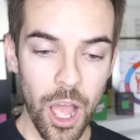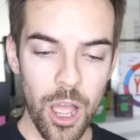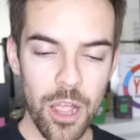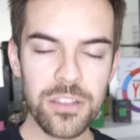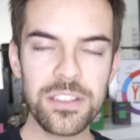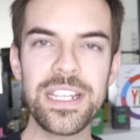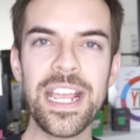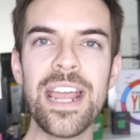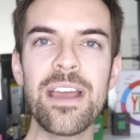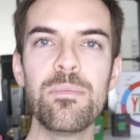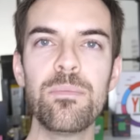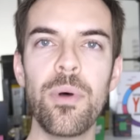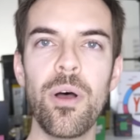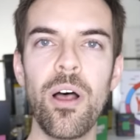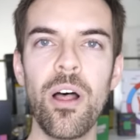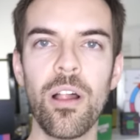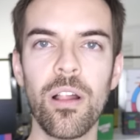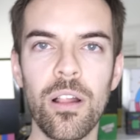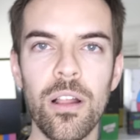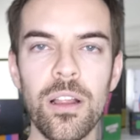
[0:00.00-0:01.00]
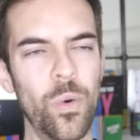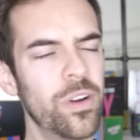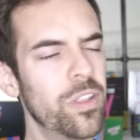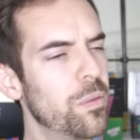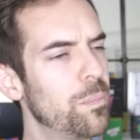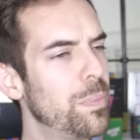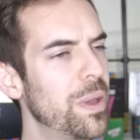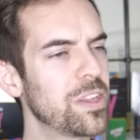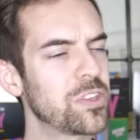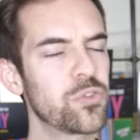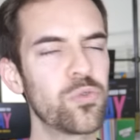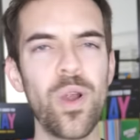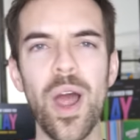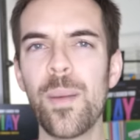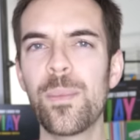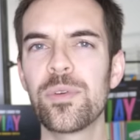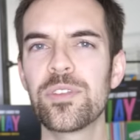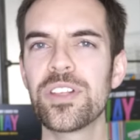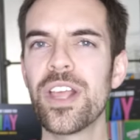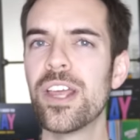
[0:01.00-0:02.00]
Oh, Dan Bull! One of the best
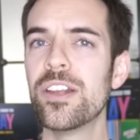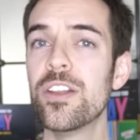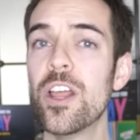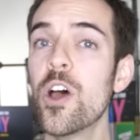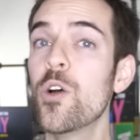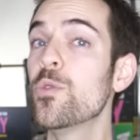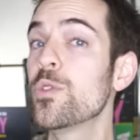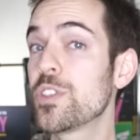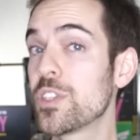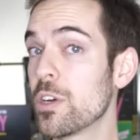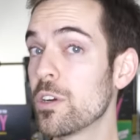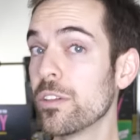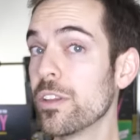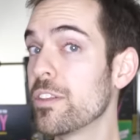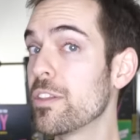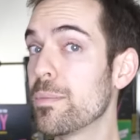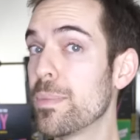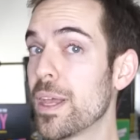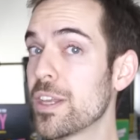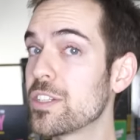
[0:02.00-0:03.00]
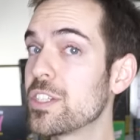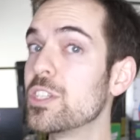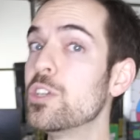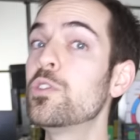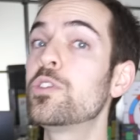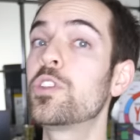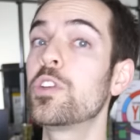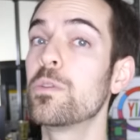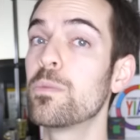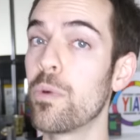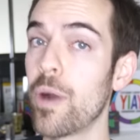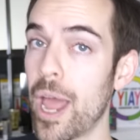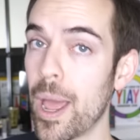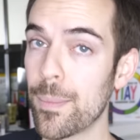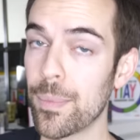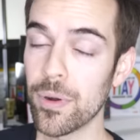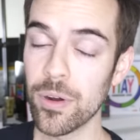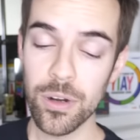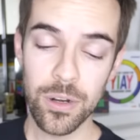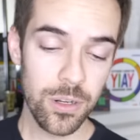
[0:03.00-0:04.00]
rappers I know, certainly the best YouTube
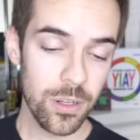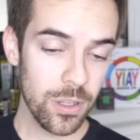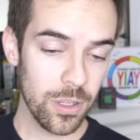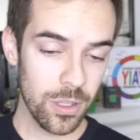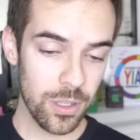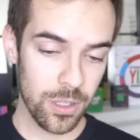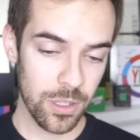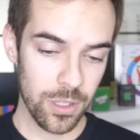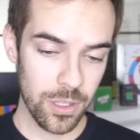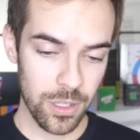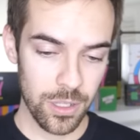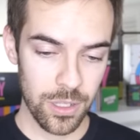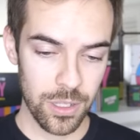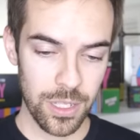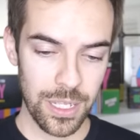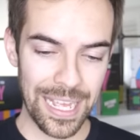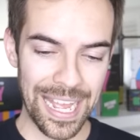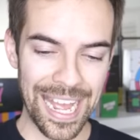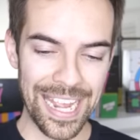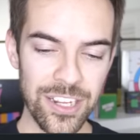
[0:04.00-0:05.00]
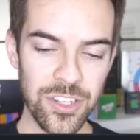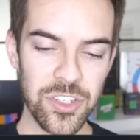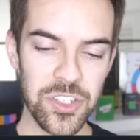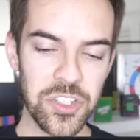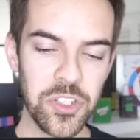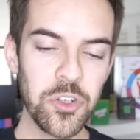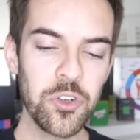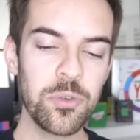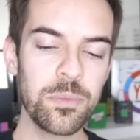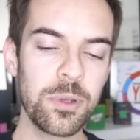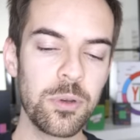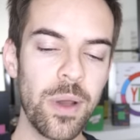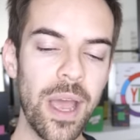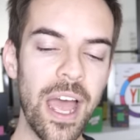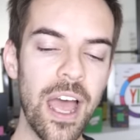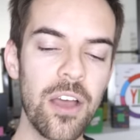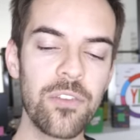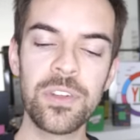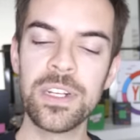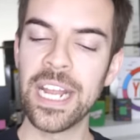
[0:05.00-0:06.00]
rapper. I assume you
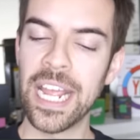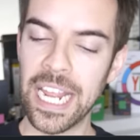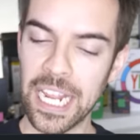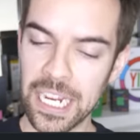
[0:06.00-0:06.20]
have an